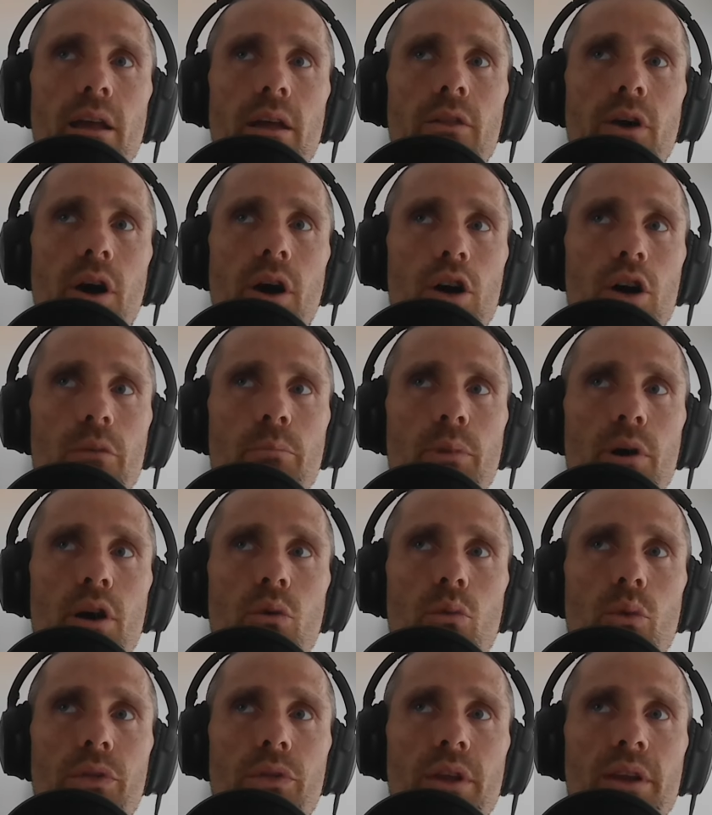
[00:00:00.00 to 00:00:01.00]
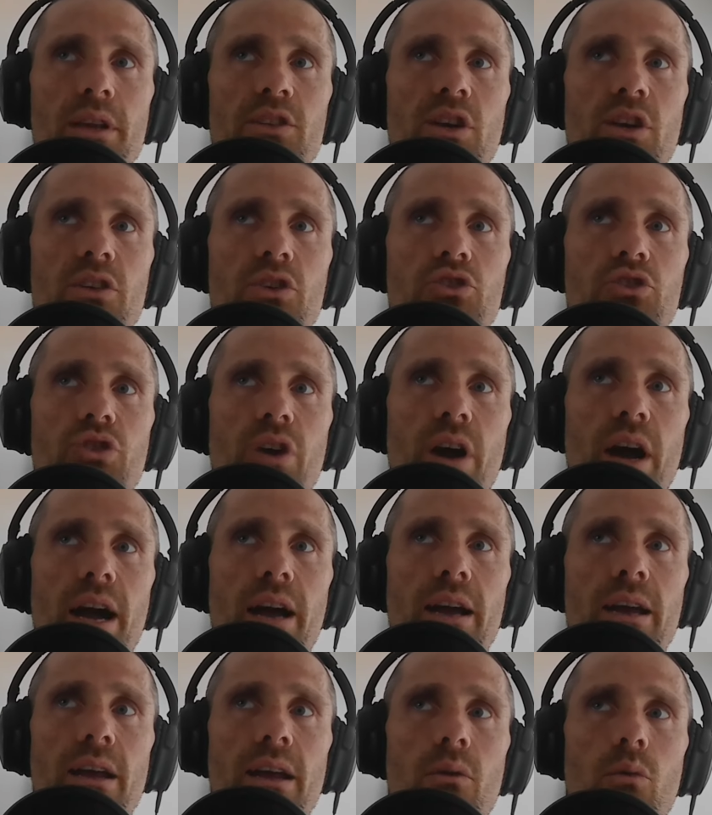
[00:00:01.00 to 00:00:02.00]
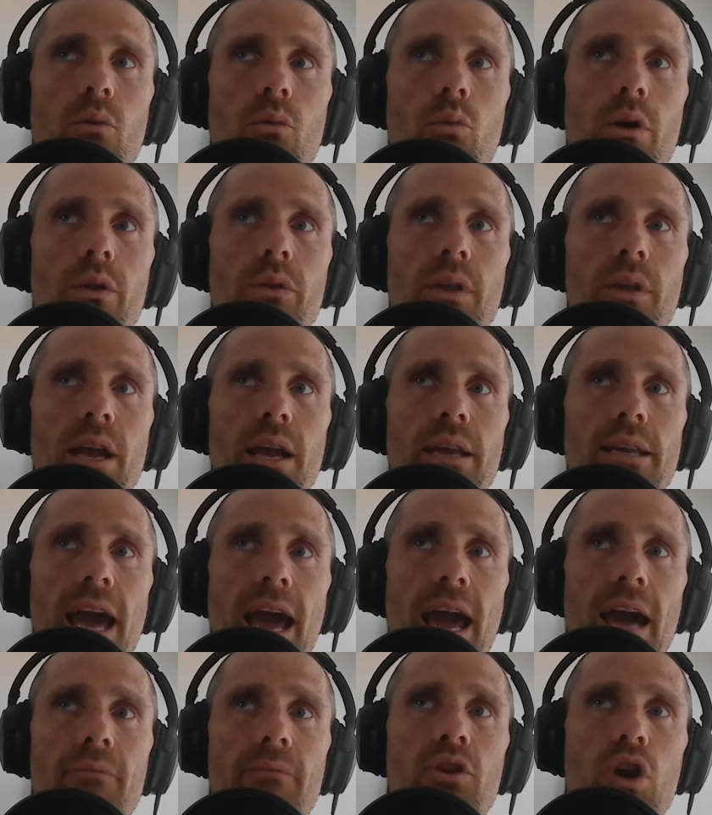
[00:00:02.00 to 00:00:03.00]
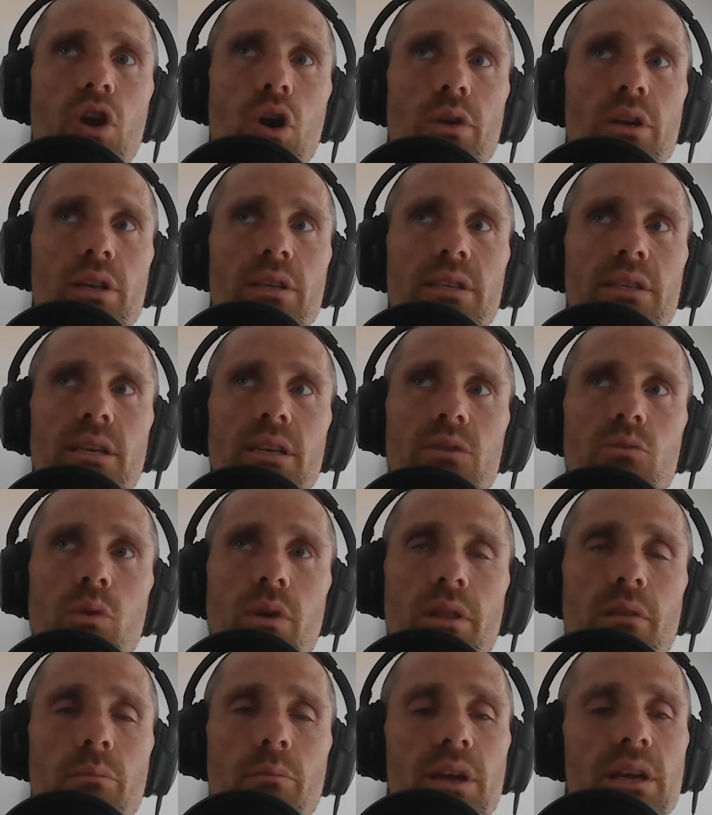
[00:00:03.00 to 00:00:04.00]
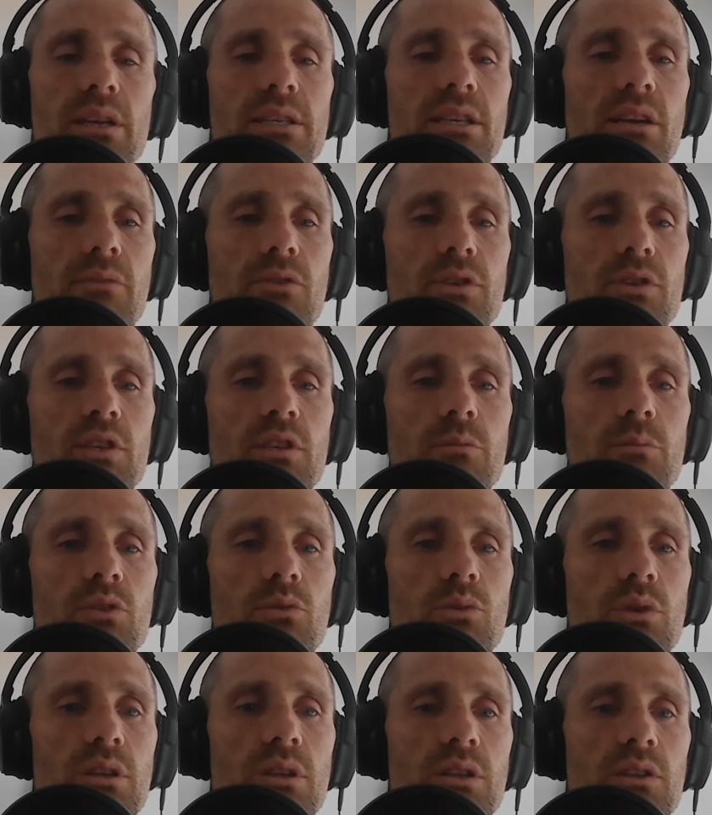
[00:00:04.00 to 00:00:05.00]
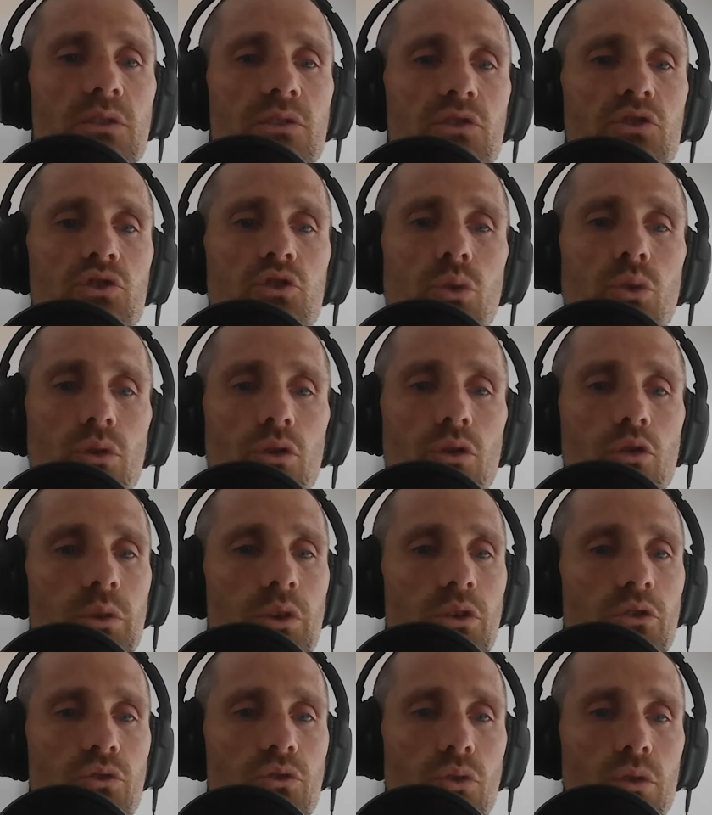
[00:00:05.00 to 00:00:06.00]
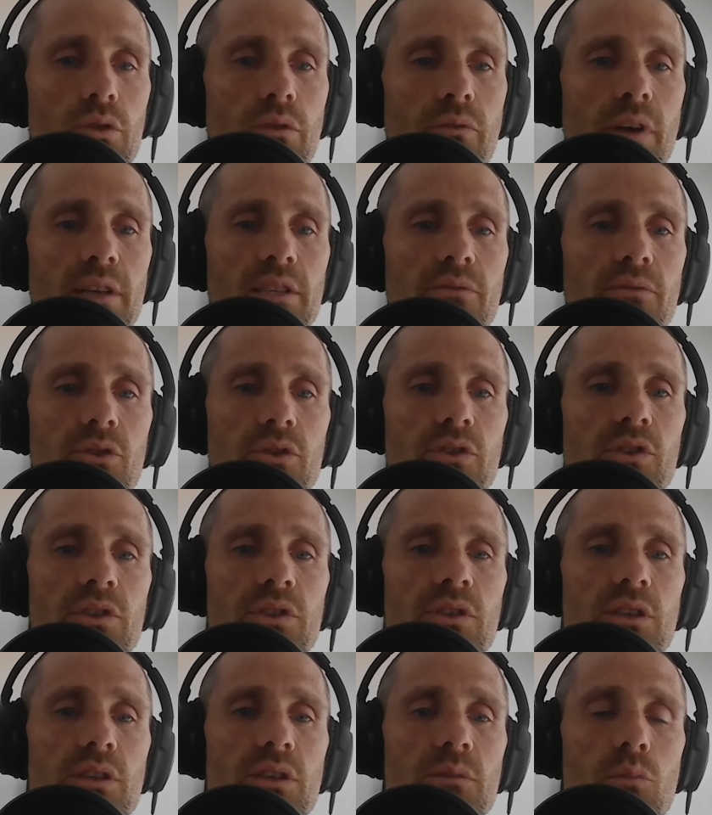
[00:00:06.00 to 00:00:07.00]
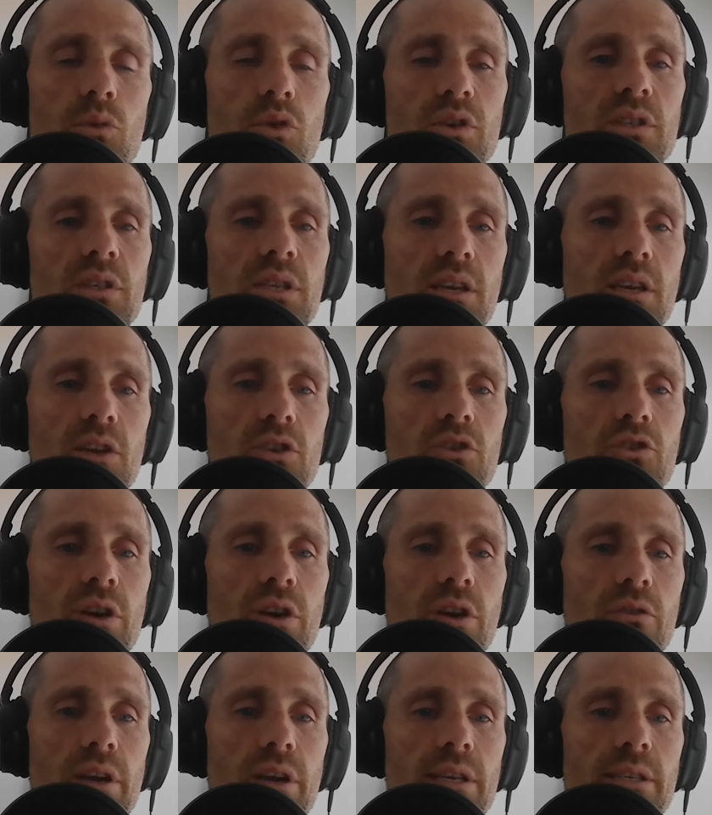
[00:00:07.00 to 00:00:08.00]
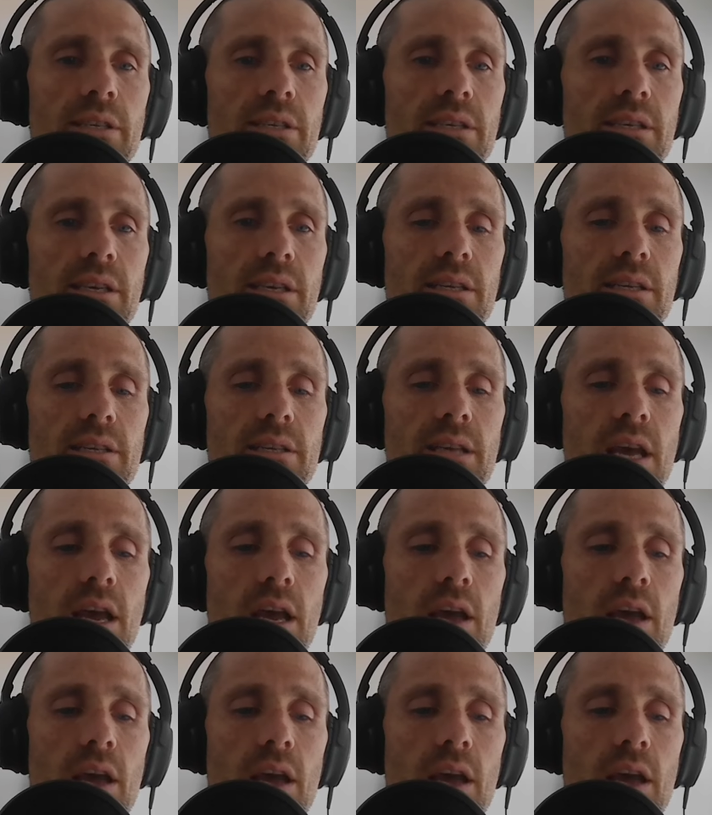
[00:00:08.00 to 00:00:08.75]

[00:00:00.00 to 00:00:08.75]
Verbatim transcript: The hard part with it is on the track. One thing I would have noticed is one of the biggest differences between these short loop controlled events versus these more scenic trail races is